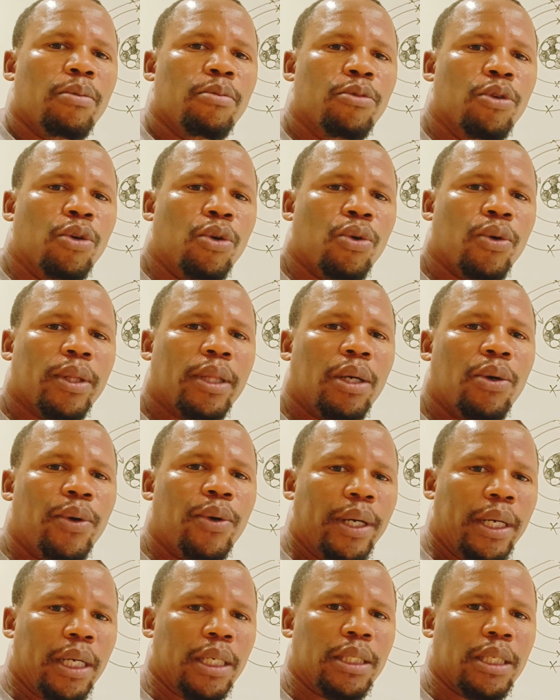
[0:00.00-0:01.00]
mogote o
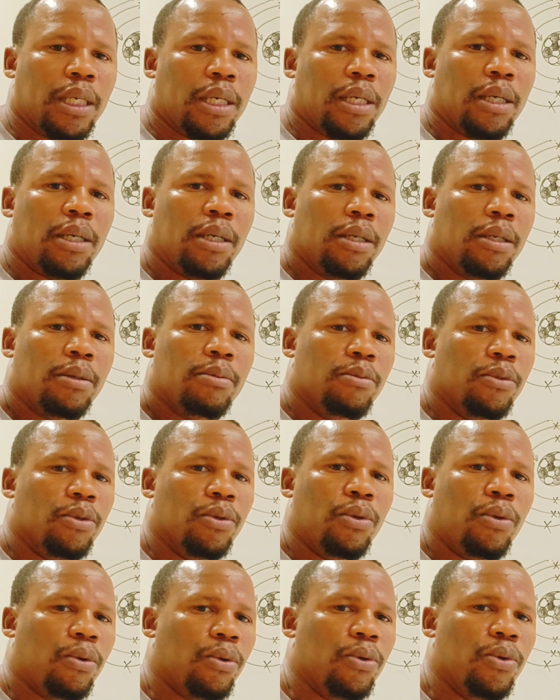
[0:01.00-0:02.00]
nna jang mo
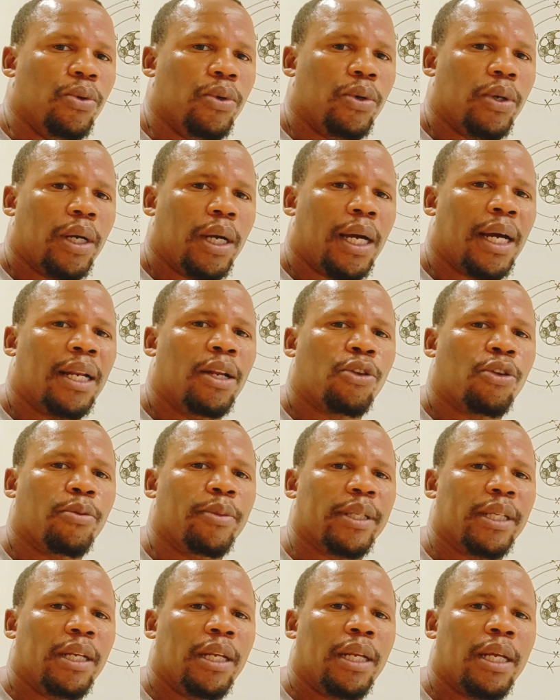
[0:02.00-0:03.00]
ntlong ha le
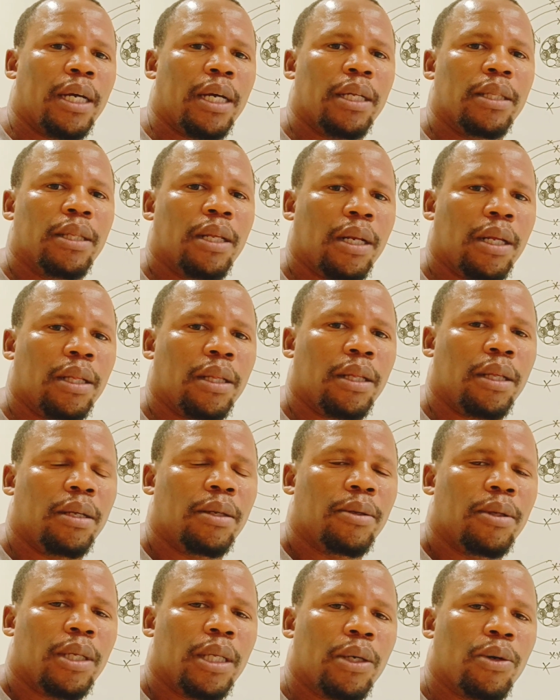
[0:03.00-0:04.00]
robetse le 100
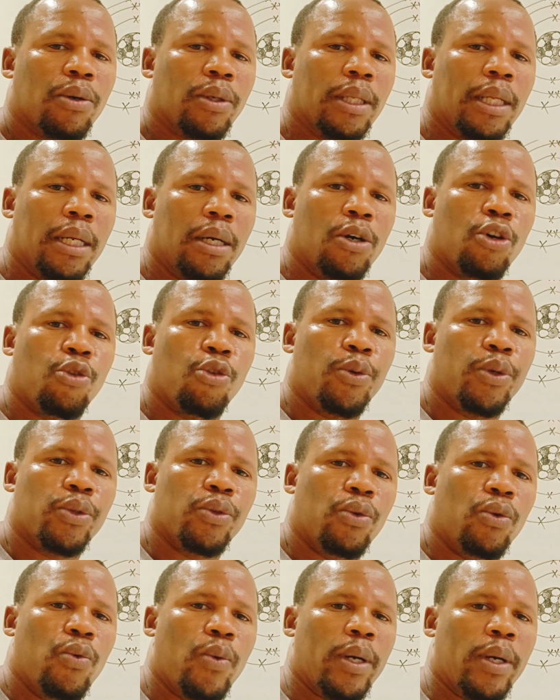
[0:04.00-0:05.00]
kgotsa le ha o robetse
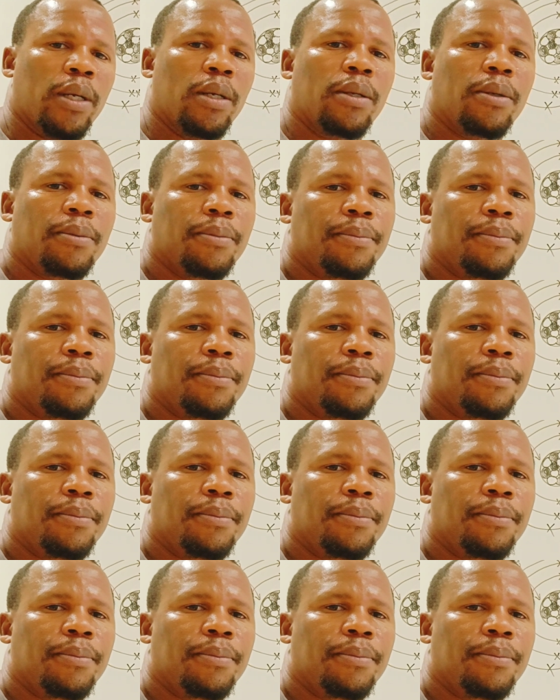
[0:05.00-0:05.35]
le 1